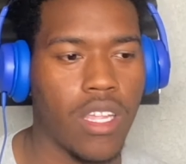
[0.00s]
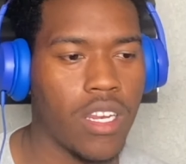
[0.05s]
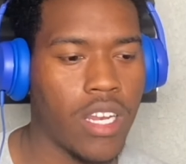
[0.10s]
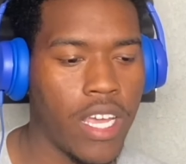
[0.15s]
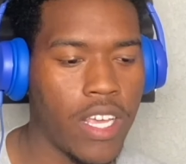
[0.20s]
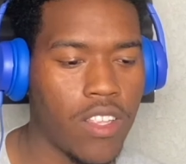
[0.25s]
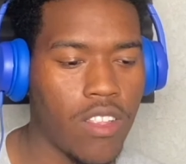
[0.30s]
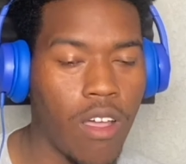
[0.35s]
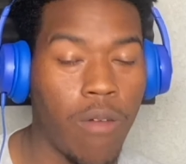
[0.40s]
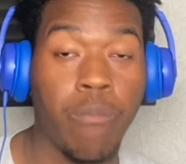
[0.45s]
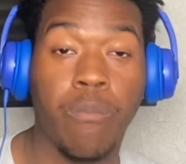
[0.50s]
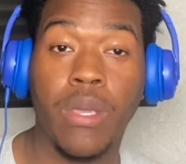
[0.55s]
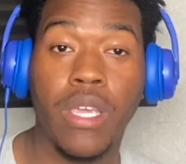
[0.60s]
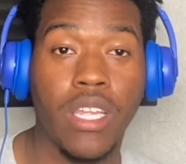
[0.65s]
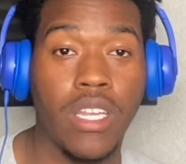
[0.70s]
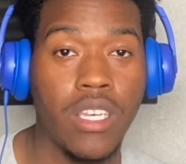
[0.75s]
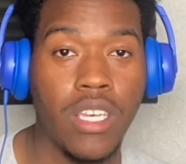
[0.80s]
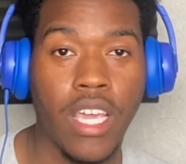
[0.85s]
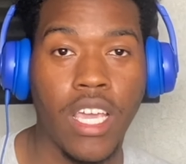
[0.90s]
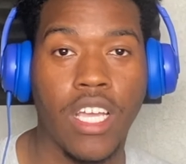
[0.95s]
Like, I'm
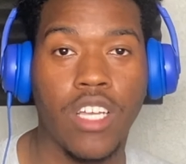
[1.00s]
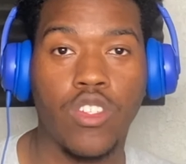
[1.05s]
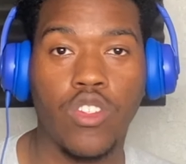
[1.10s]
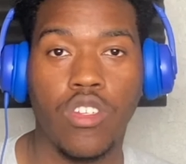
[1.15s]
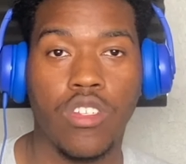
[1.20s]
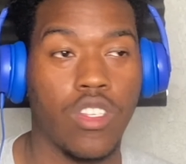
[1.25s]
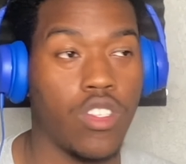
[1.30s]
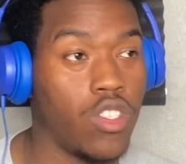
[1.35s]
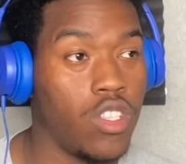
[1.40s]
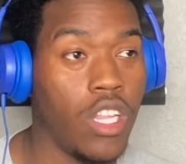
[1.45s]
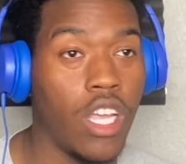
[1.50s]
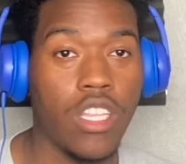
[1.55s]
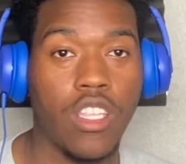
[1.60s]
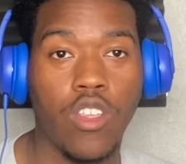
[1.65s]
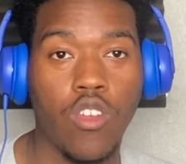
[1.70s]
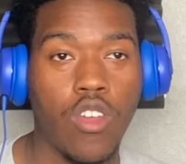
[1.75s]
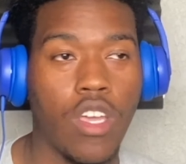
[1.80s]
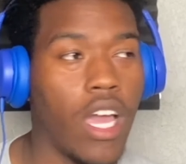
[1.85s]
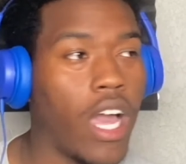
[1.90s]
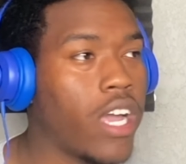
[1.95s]
being dead serious. There's nothing
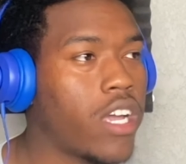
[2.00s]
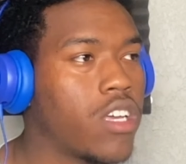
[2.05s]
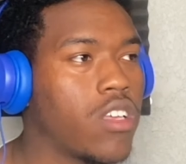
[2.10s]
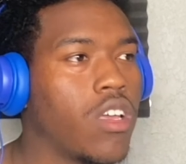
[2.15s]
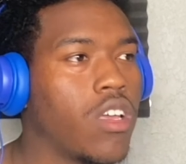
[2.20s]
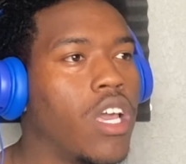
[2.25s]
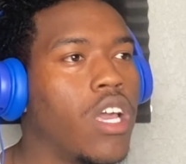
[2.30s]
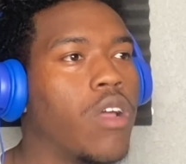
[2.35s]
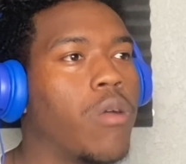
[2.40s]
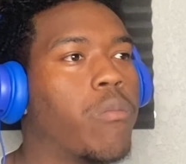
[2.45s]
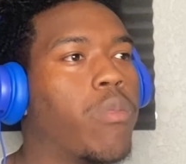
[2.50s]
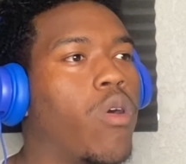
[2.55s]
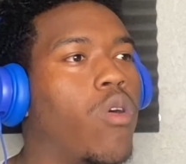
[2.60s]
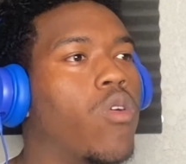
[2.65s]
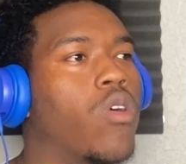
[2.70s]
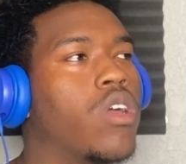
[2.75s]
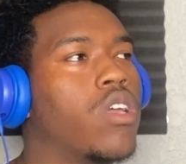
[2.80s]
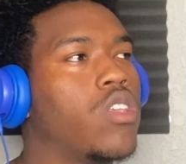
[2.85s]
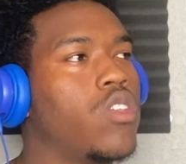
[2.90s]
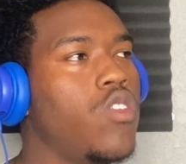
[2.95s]
you can,
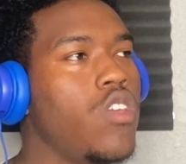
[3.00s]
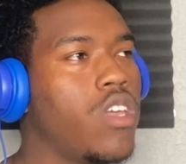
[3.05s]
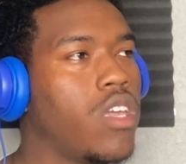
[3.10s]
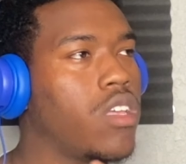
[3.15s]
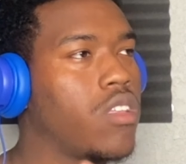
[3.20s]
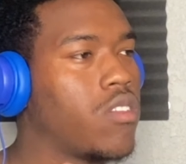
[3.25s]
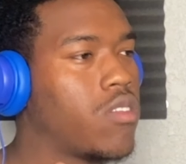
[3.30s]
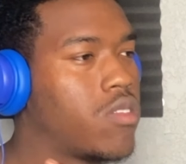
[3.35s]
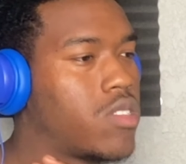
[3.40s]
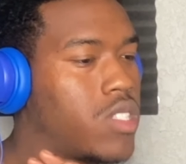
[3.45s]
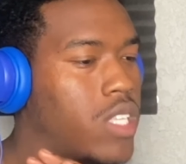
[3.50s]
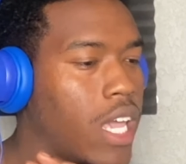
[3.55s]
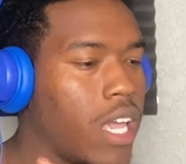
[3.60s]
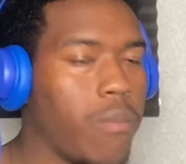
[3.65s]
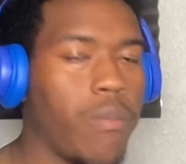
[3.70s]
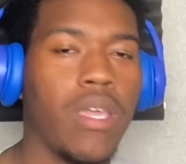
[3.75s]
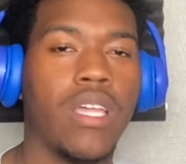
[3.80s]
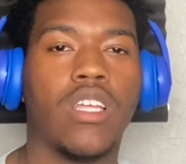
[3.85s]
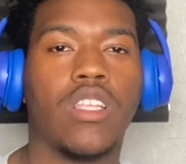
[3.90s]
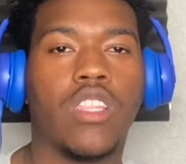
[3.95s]
bro, you can take
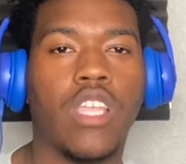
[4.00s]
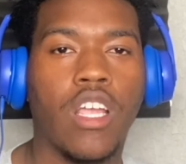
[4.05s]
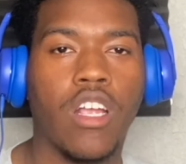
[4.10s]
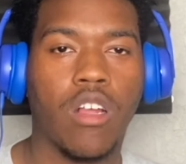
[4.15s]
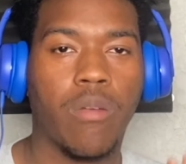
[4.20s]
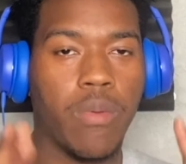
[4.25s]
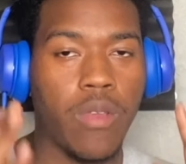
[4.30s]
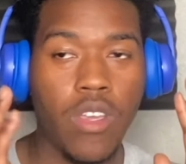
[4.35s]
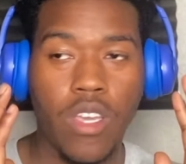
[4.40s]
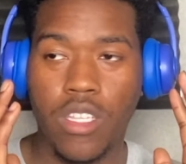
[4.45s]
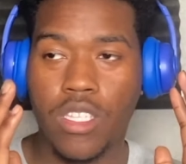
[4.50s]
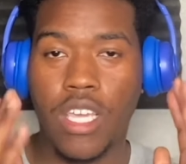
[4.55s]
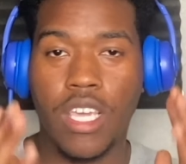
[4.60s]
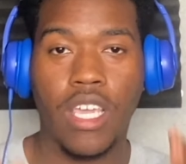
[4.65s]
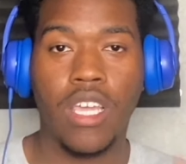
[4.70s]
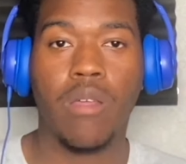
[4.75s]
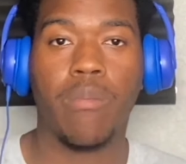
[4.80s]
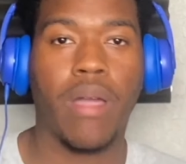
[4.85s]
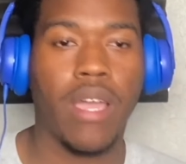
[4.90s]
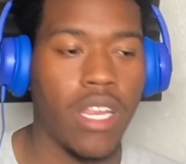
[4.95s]
me to therapy. You can take
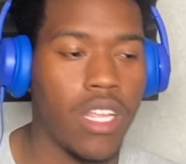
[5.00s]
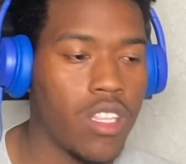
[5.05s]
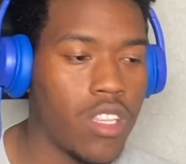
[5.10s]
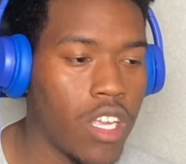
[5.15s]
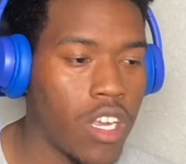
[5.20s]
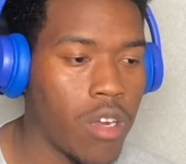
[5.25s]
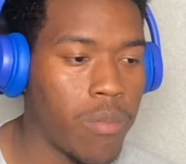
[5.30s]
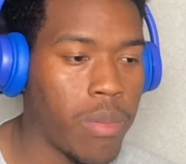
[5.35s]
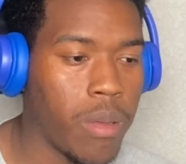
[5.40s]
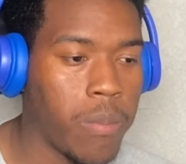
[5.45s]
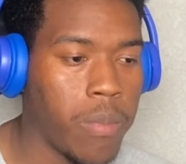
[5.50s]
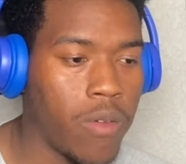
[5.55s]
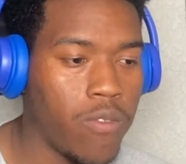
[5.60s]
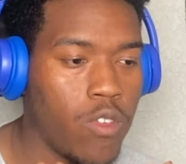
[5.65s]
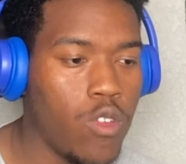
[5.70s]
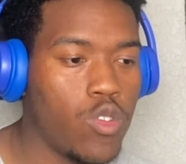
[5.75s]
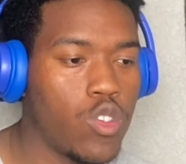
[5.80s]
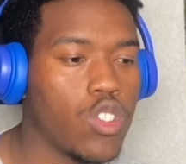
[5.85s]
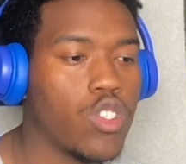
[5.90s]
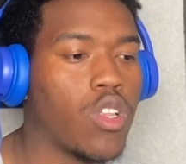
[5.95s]
anybody to therapy. But if
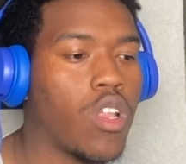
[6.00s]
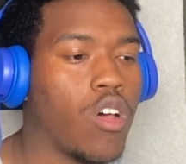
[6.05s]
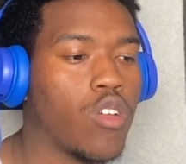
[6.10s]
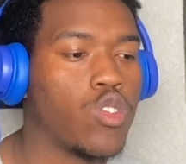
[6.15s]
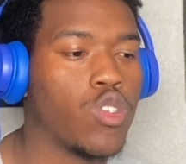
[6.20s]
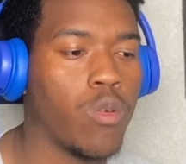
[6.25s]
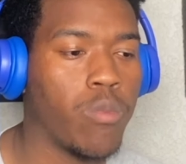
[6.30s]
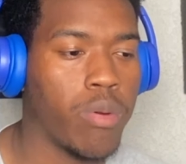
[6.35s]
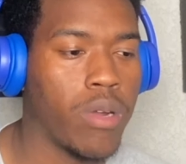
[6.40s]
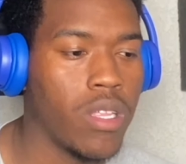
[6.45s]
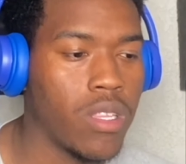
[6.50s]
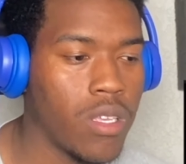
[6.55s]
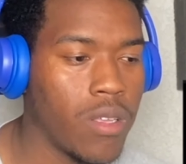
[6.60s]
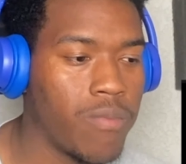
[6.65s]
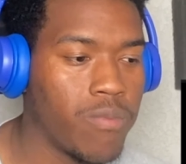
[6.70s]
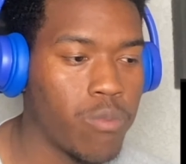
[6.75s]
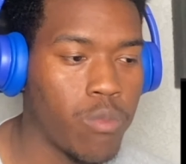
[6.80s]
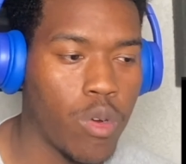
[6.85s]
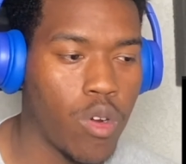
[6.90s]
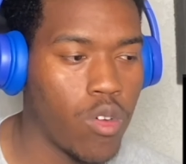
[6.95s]
you just lost your brother,
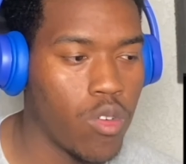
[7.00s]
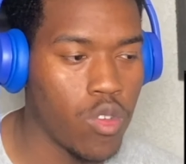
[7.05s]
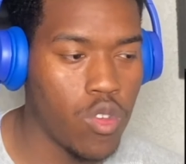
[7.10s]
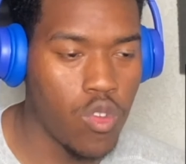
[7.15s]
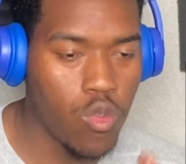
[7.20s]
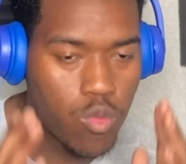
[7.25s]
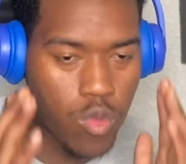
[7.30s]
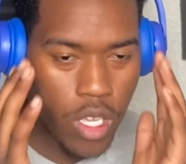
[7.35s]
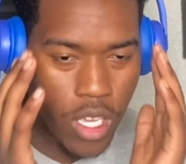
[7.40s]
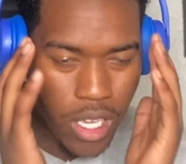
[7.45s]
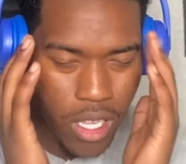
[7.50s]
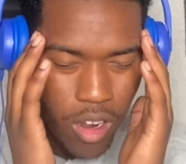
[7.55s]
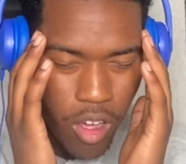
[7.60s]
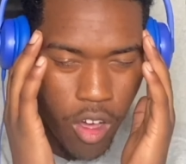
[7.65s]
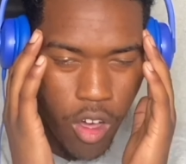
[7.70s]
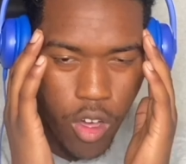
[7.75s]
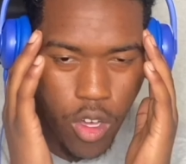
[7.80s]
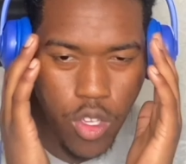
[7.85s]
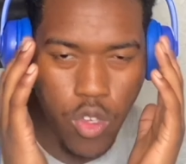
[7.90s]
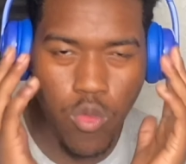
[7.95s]
bro, you thinking,
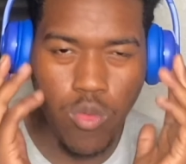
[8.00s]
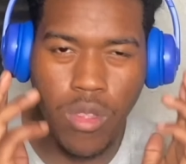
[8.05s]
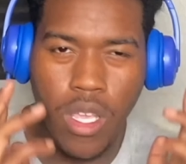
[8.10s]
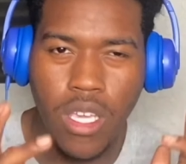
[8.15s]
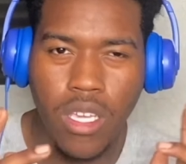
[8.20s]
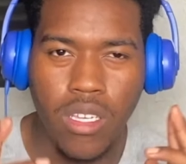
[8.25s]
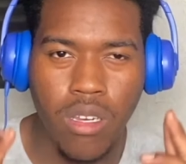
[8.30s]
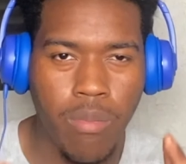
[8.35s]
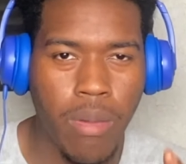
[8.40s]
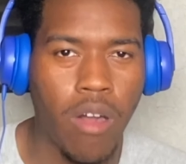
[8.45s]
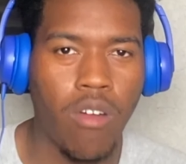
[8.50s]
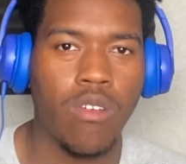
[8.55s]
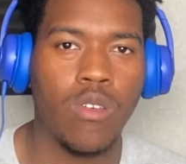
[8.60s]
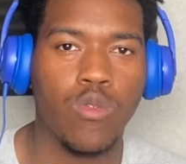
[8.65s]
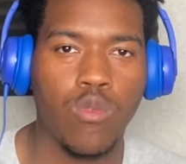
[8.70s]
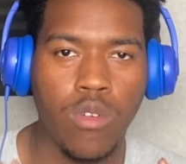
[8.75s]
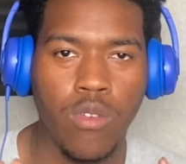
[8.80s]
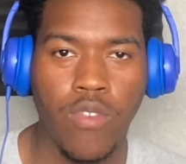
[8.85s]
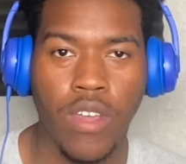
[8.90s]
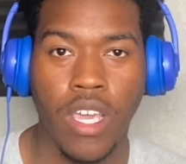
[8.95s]
all you thinking about is
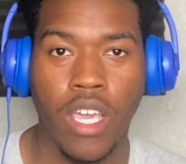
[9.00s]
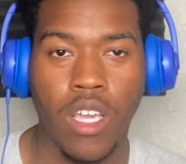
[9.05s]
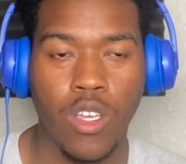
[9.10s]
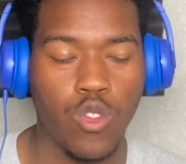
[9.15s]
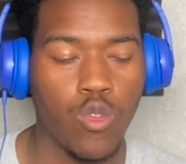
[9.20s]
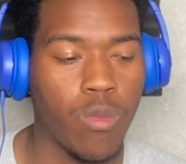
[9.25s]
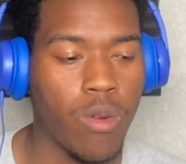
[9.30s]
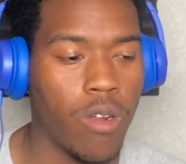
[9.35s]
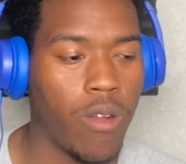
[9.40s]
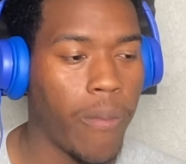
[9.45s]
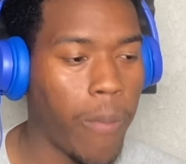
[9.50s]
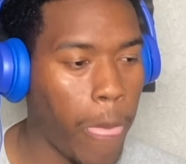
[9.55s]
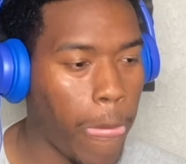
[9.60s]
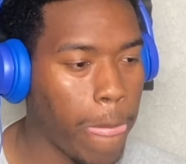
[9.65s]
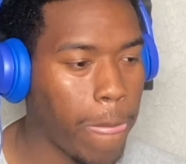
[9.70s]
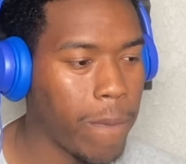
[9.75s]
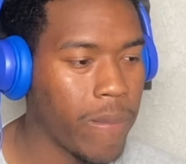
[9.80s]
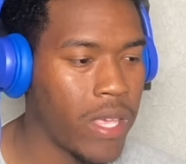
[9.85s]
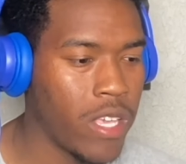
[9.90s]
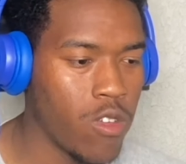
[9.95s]
revenge, bro.
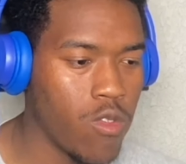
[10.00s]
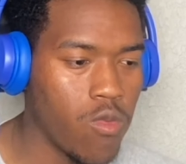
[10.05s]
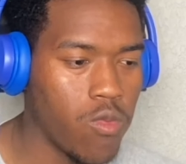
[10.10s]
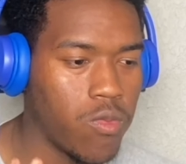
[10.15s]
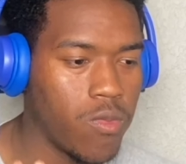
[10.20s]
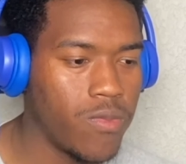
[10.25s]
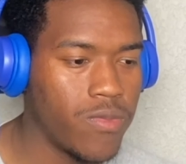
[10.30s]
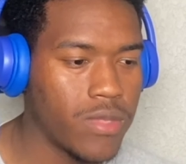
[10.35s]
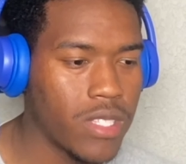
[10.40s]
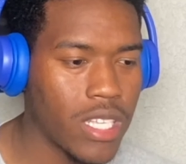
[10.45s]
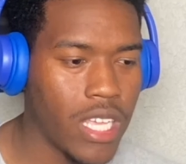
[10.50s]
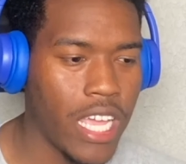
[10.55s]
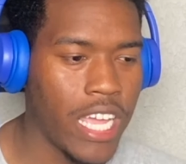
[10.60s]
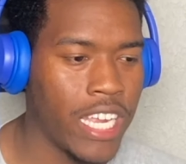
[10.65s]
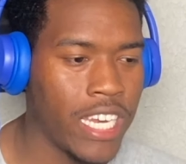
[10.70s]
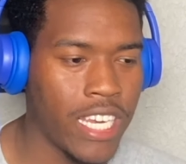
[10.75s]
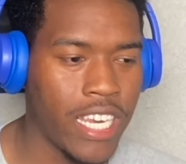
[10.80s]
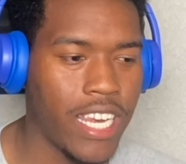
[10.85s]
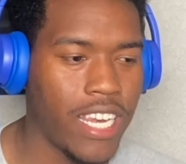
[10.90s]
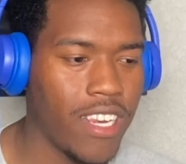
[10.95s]

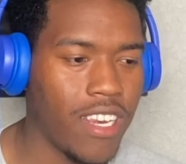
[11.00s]
And